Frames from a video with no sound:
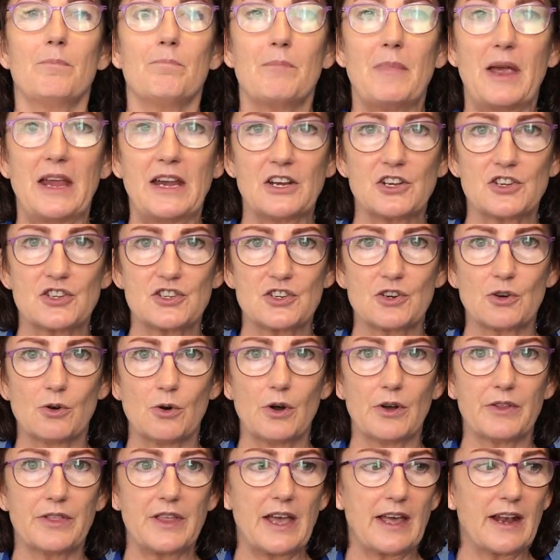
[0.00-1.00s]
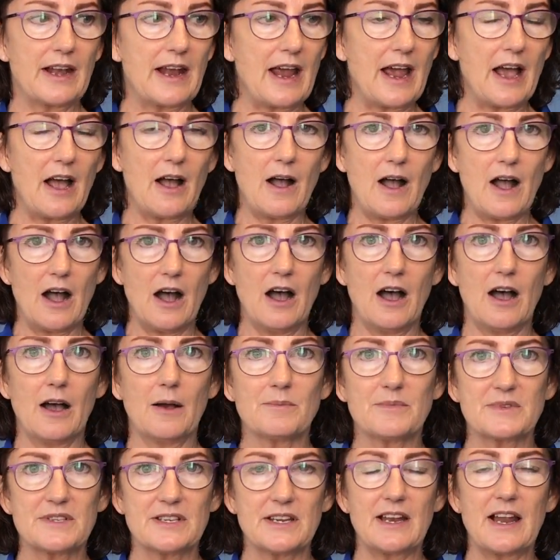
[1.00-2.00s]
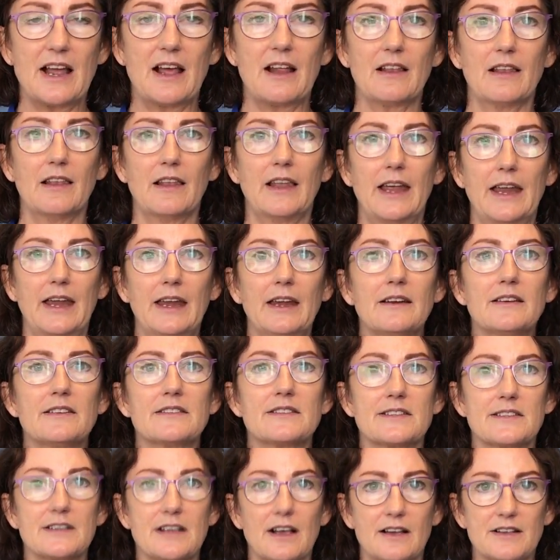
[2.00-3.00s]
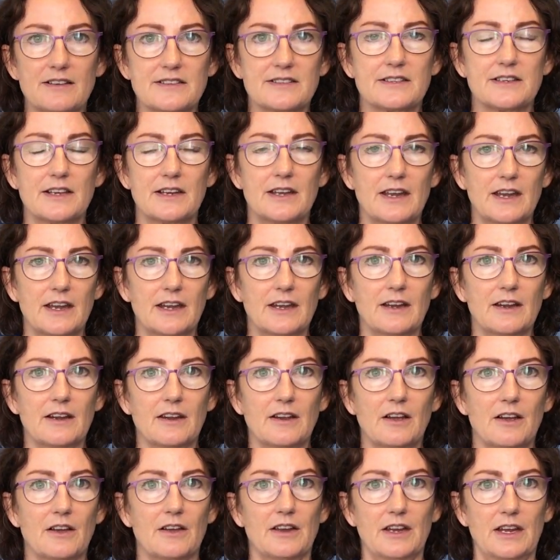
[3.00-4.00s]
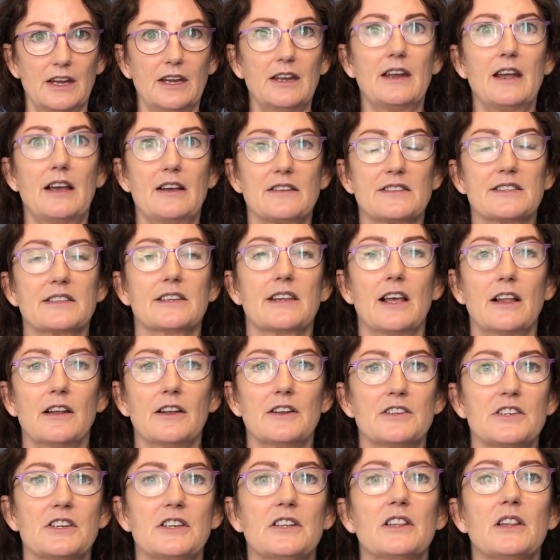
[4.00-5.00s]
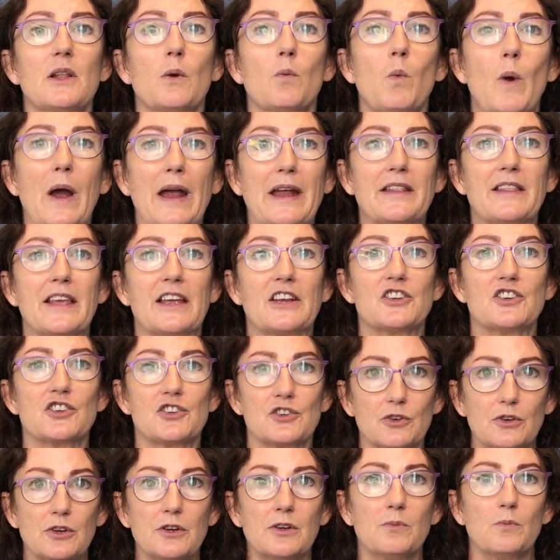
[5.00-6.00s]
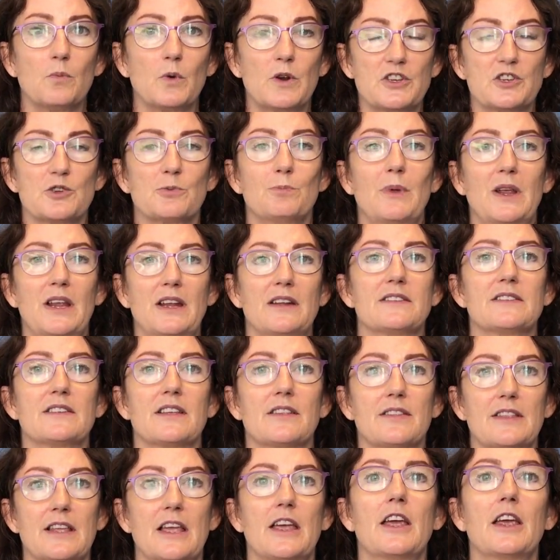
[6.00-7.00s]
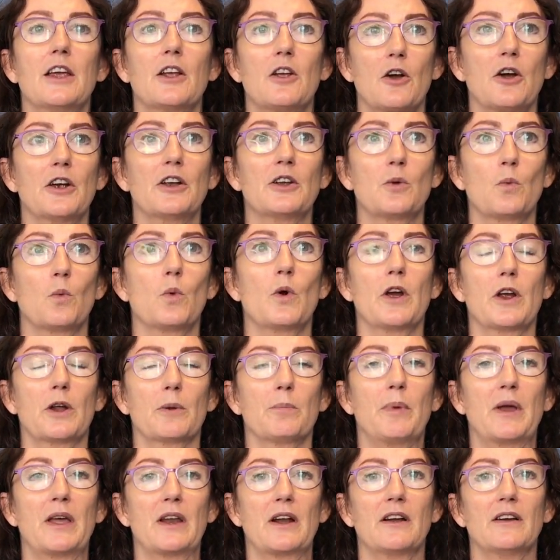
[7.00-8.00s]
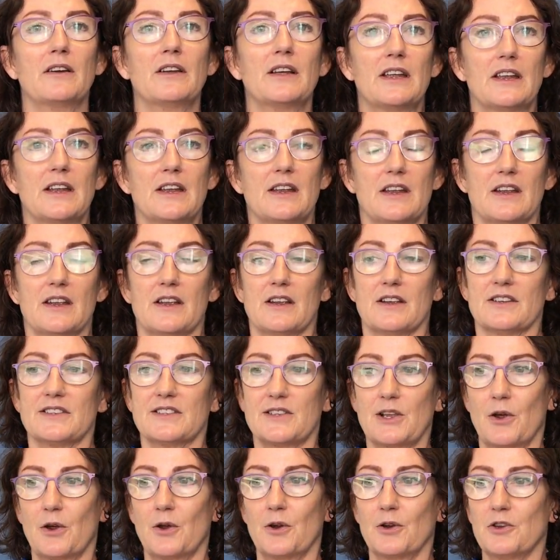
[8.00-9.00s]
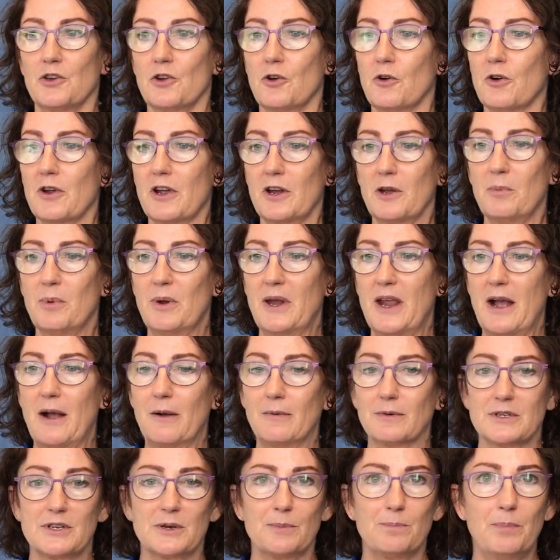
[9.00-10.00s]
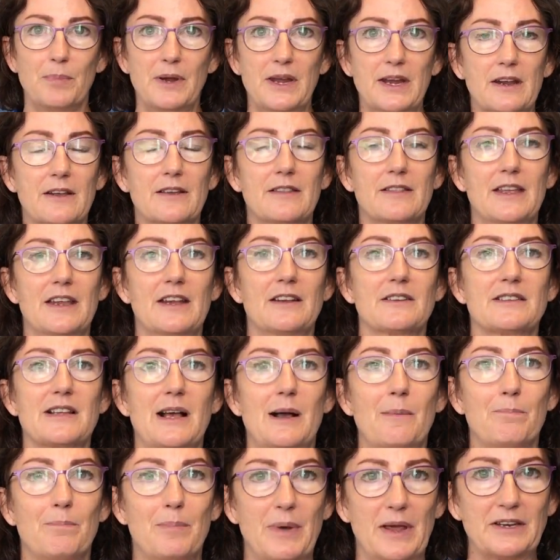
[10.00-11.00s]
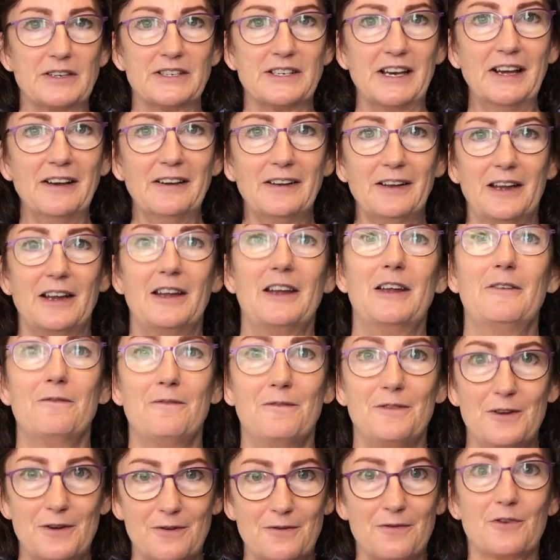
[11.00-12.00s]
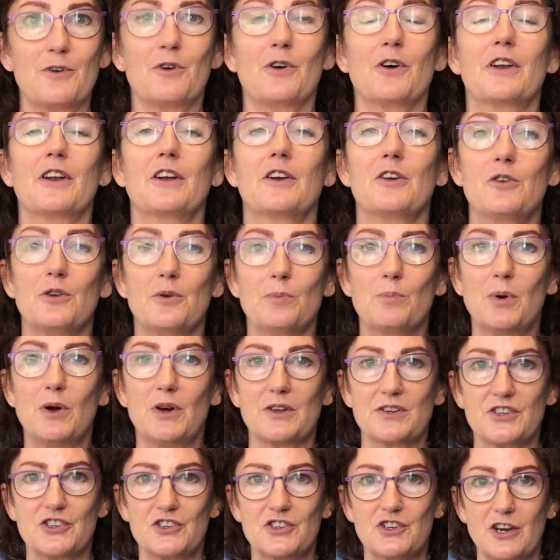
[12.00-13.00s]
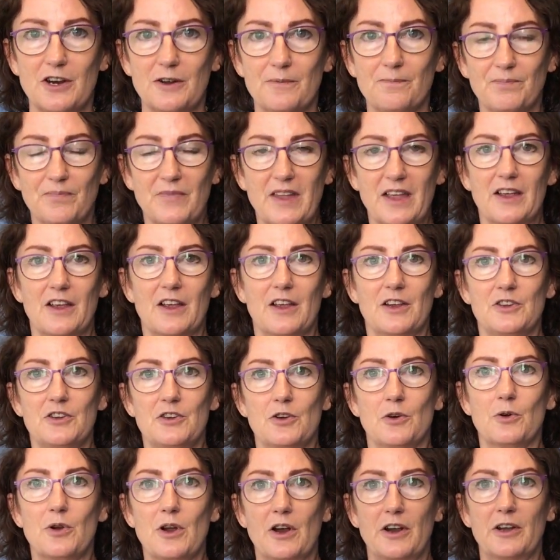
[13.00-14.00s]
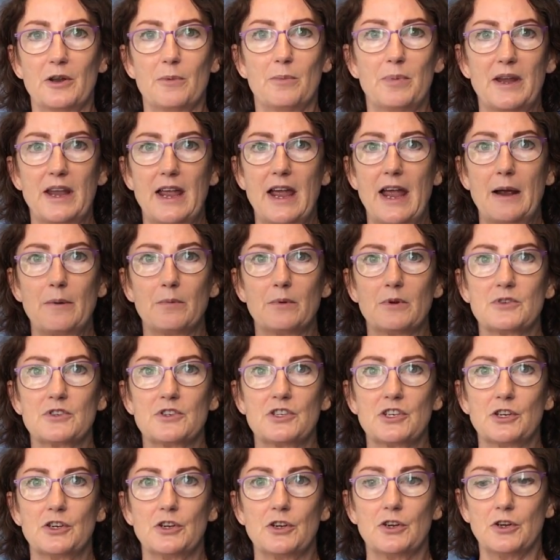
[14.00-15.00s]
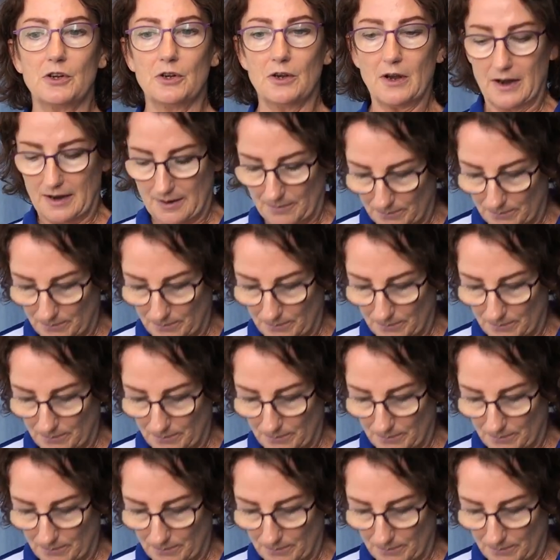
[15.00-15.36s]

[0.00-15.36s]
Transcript: Make sure that our arms and our legs are sitting in our skeleton the way they should, which means that they're going to work better. So you're going to be able to pick things up better if you've got a good posture. You're going to be able to